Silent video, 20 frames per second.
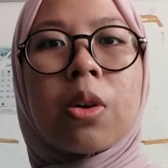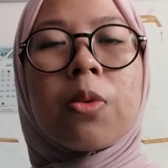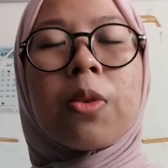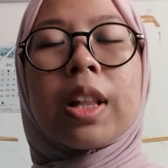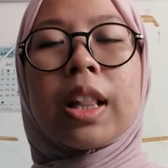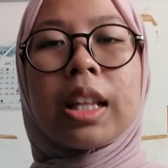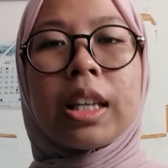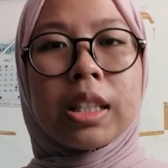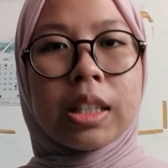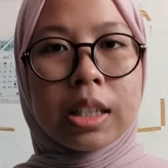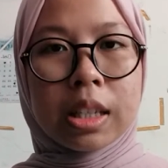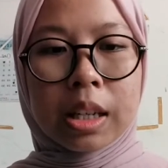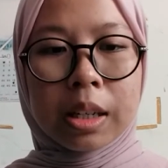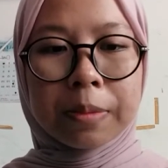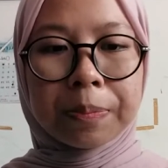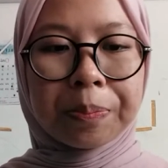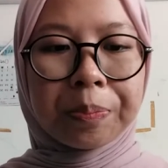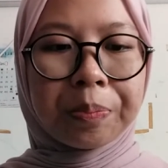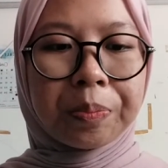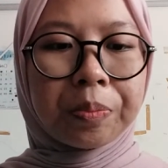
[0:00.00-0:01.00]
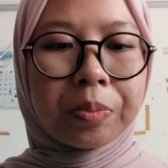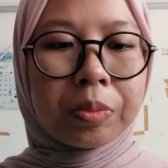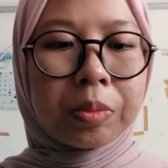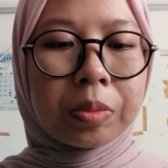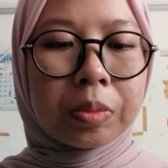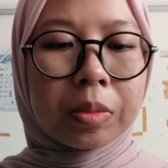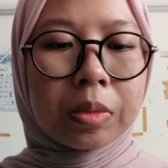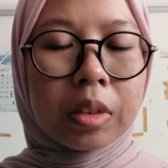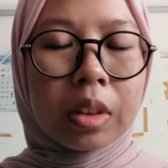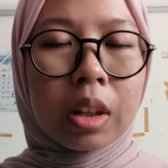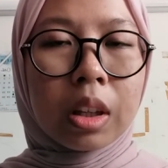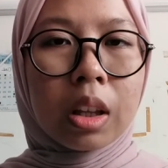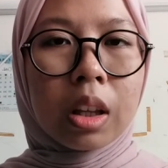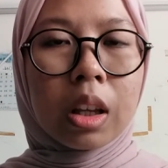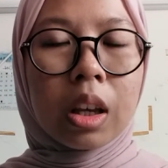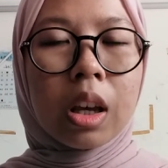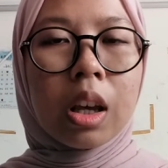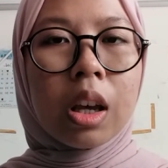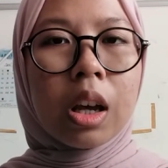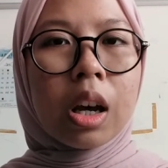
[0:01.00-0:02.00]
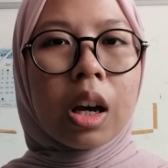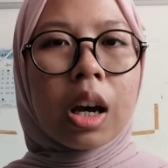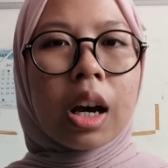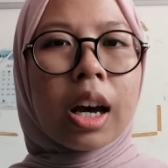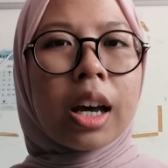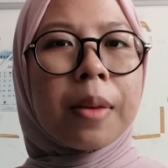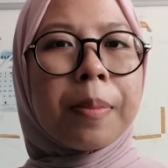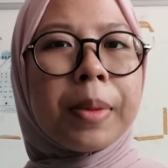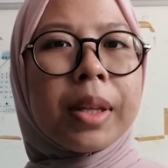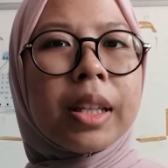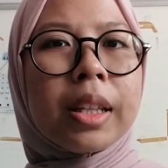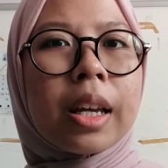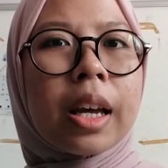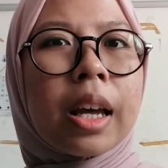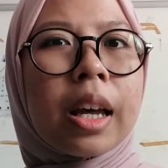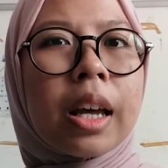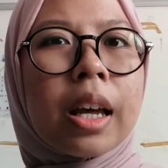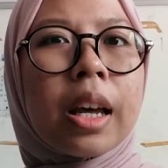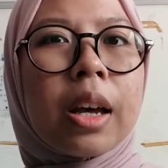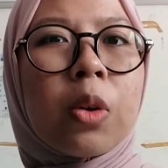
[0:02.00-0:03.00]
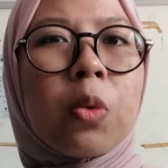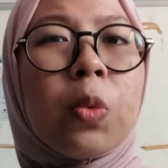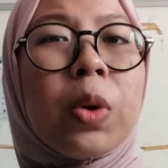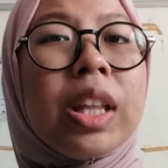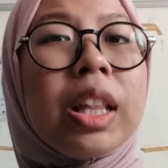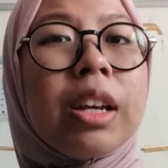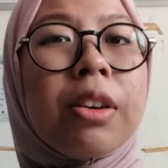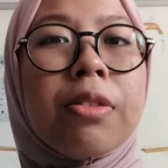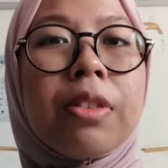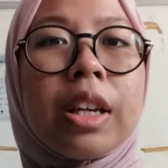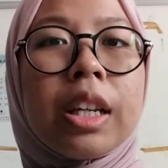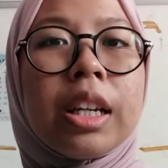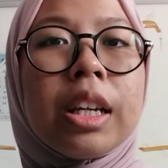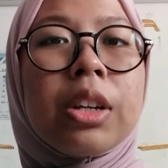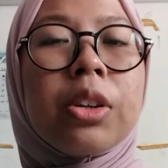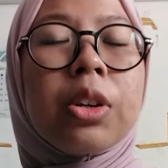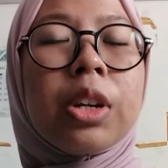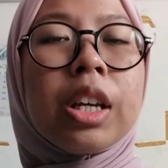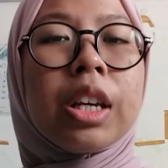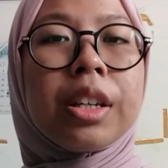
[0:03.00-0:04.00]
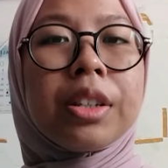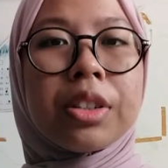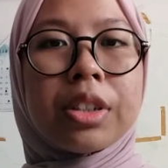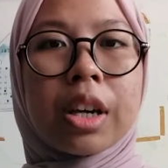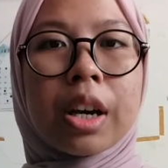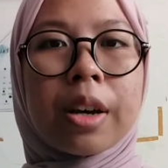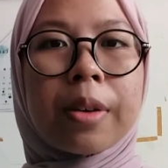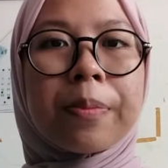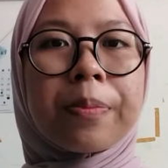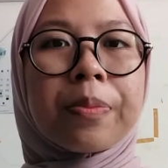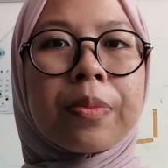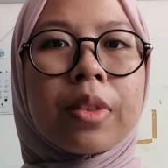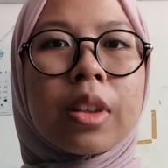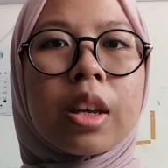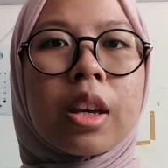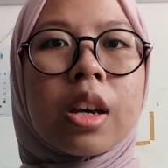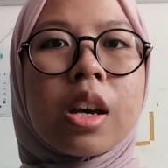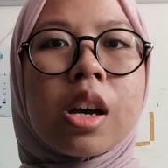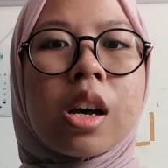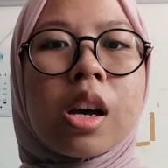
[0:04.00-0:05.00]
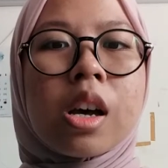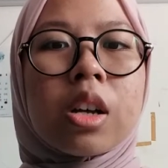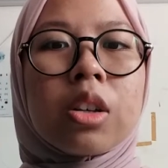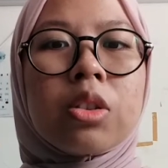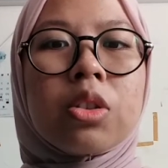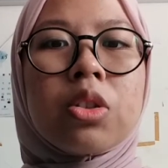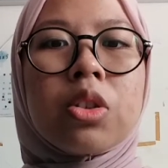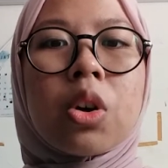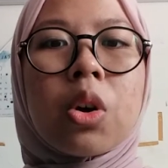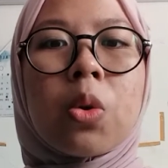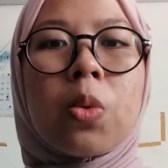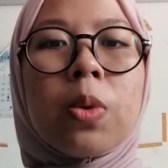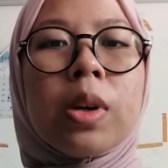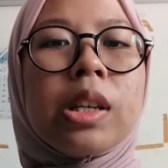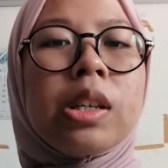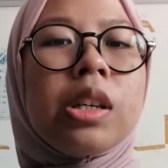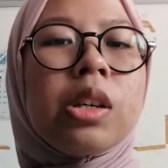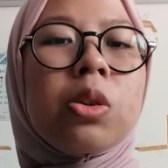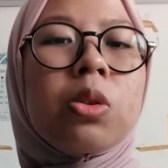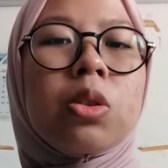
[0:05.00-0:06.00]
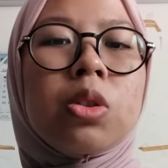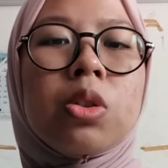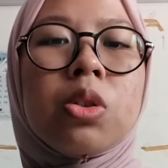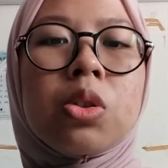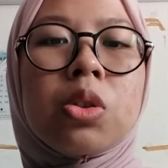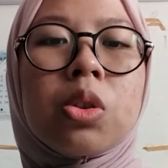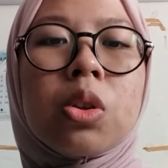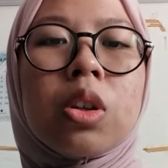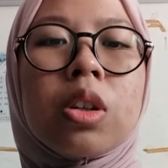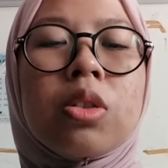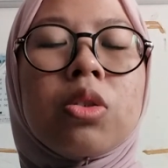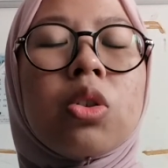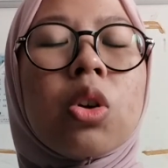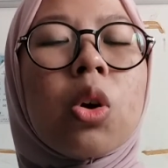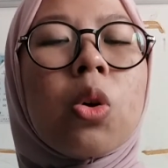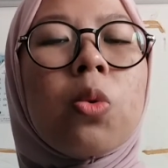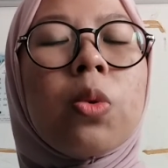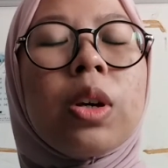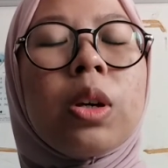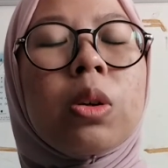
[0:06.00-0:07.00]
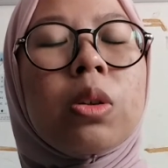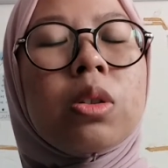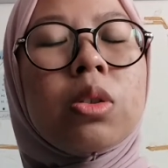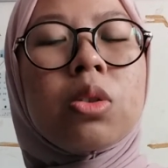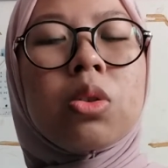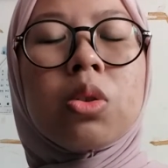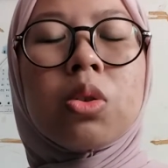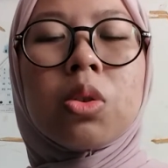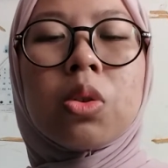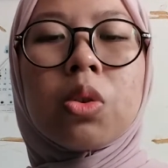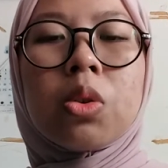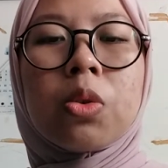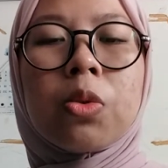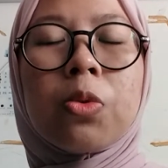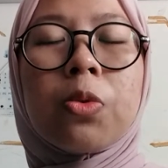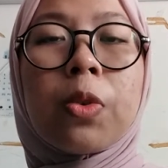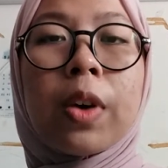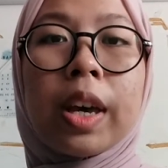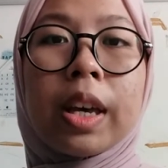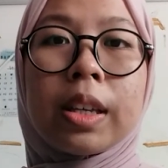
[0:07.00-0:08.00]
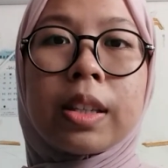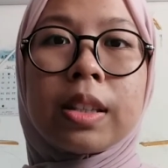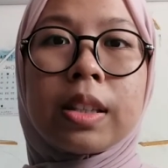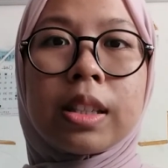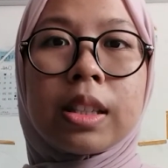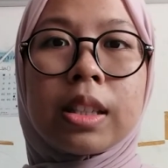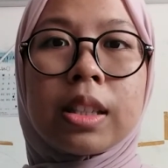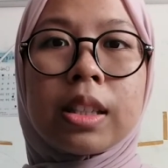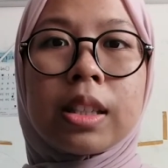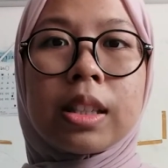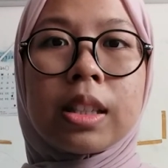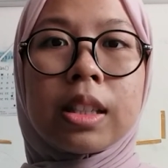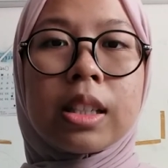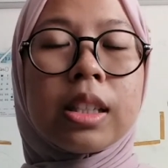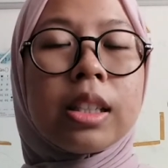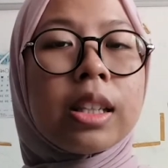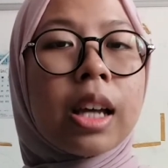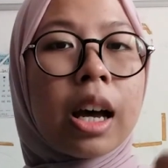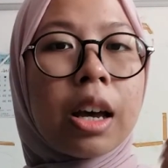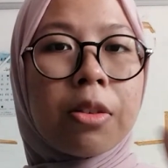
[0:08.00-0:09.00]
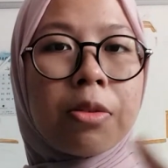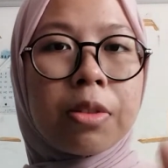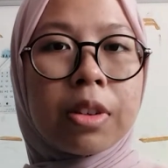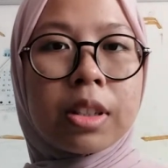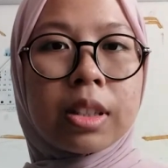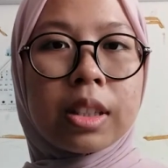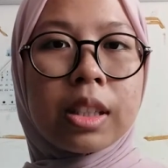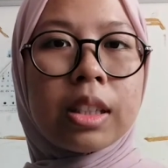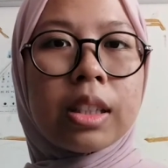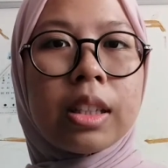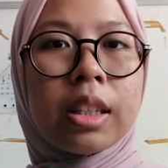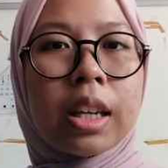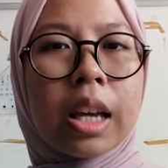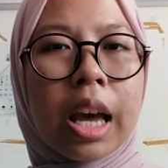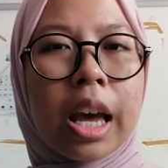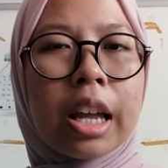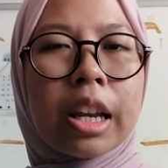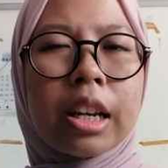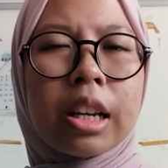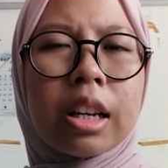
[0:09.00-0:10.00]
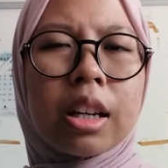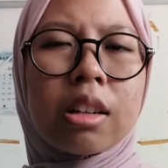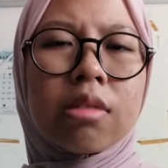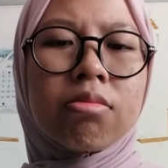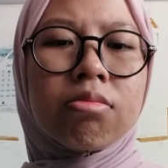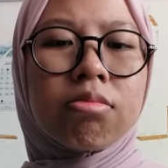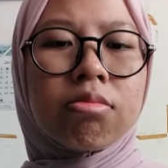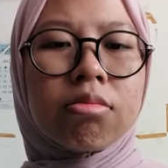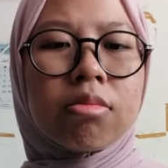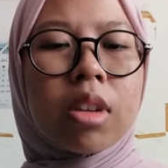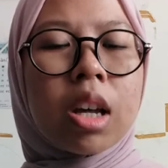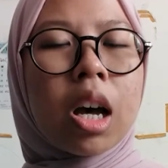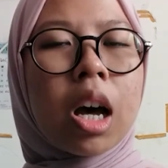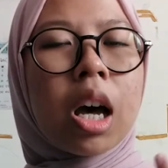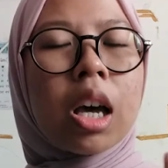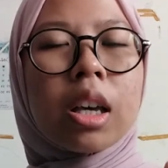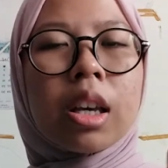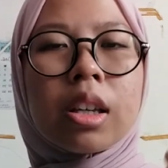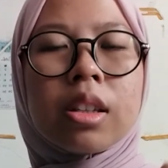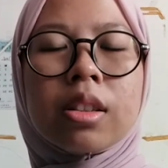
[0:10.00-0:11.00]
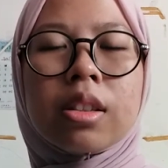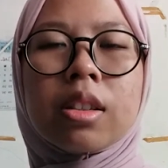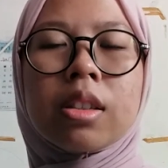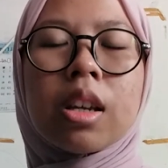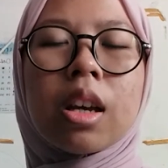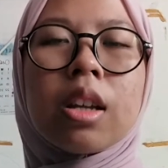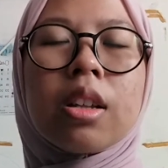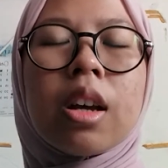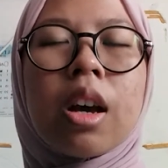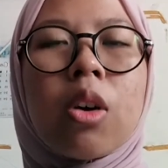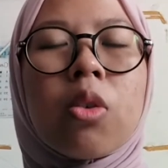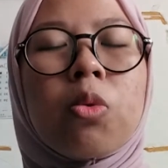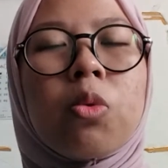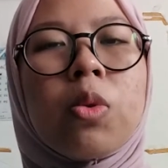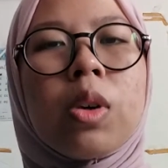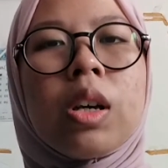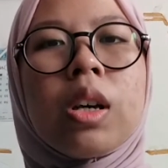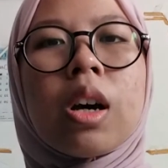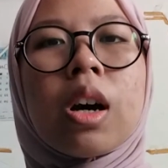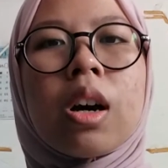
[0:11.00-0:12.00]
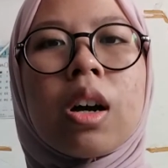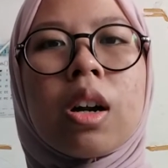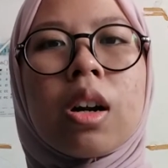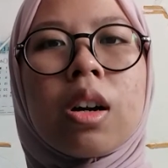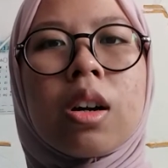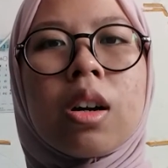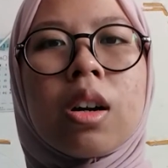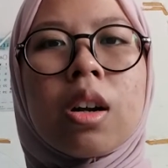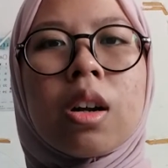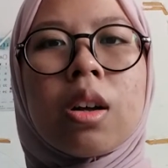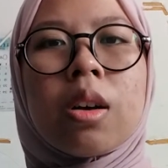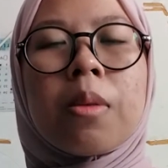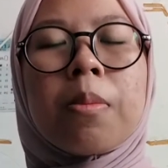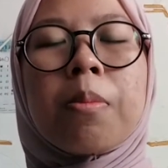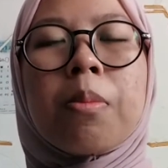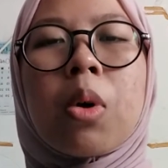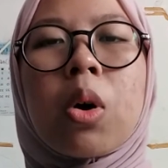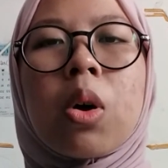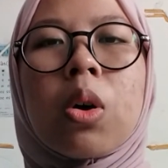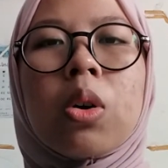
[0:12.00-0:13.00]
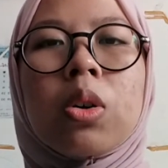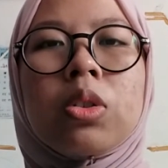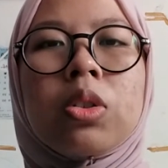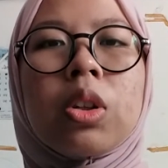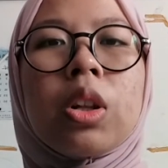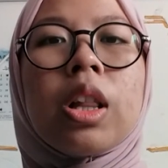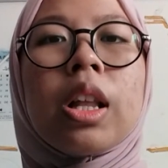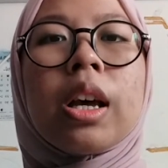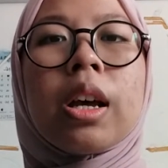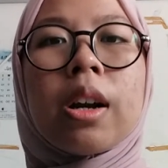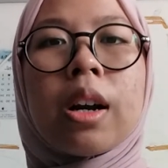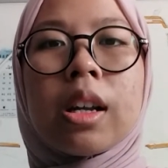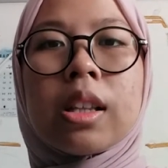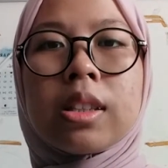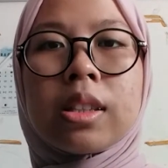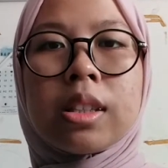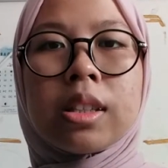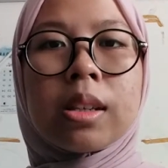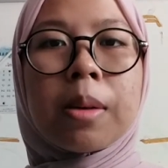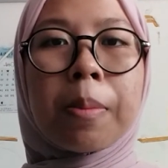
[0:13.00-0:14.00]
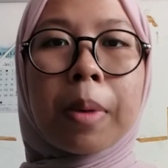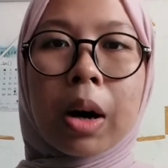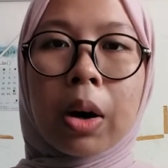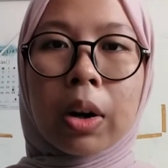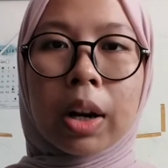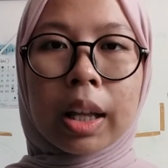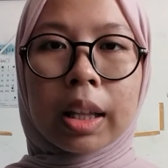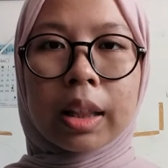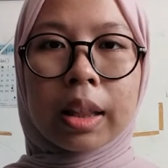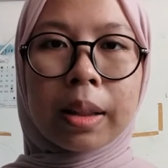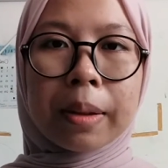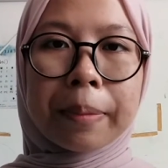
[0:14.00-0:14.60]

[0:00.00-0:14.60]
religion. I mean that we live in Indonesia, so we used so we used to face the diversity and I can say that we are more tolerance about it.